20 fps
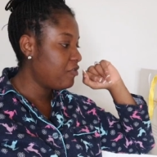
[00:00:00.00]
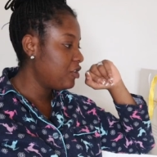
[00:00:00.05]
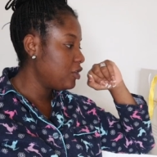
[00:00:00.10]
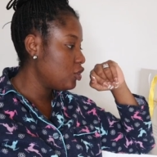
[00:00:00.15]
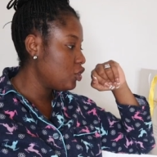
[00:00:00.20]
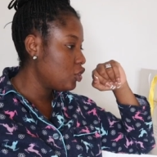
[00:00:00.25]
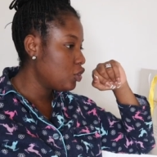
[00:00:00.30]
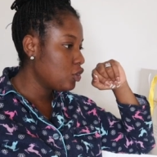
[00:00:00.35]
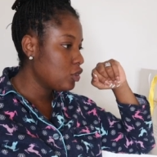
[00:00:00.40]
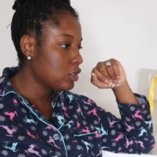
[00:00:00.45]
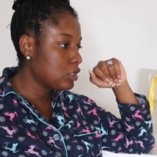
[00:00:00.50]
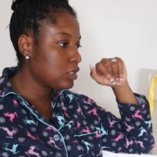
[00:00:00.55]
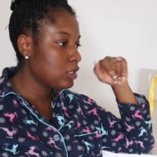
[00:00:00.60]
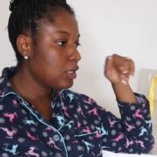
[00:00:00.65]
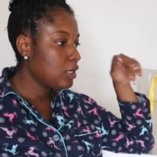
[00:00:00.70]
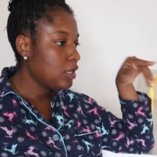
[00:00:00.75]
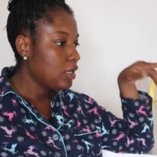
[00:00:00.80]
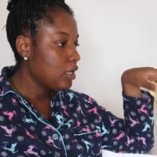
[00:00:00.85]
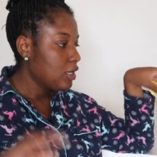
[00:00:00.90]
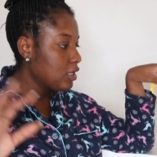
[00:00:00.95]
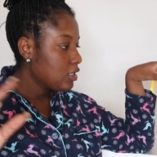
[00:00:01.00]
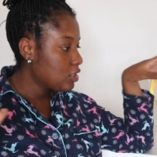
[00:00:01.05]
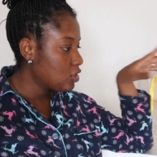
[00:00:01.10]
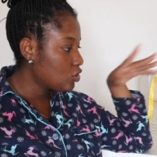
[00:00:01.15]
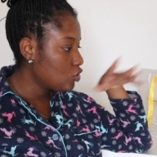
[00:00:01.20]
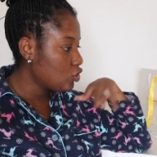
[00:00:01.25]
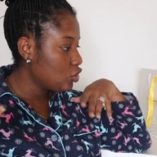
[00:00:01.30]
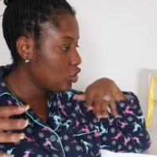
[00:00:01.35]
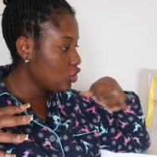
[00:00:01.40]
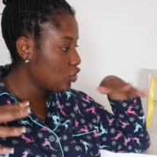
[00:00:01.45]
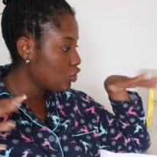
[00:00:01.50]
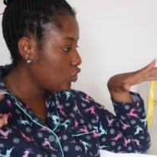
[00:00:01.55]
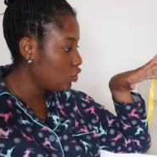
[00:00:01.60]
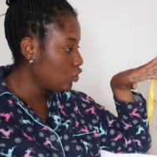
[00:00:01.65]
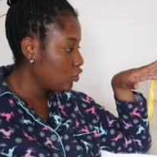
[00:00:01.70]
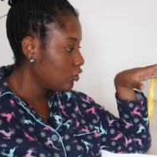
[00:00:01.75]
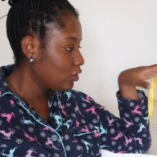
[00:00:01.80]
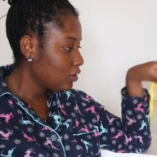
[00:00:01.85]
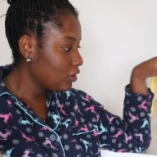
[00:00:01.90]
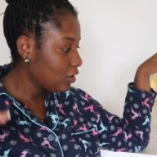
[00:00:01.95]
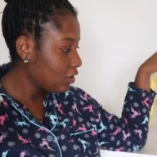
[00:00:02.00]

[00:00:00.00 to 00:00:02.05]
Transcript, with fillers: videos to, you know,